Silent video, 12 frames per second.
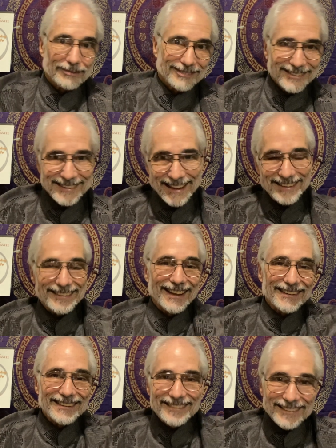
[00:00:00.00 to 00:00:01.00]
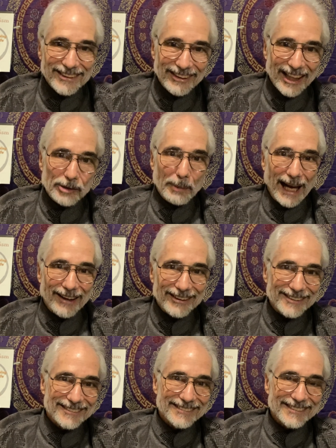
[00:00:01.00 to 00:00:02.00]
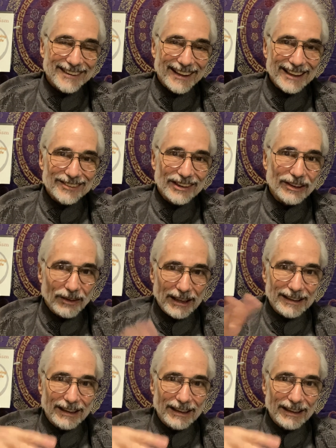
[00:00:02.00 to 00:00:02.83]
thing that creates power. So that's what you want.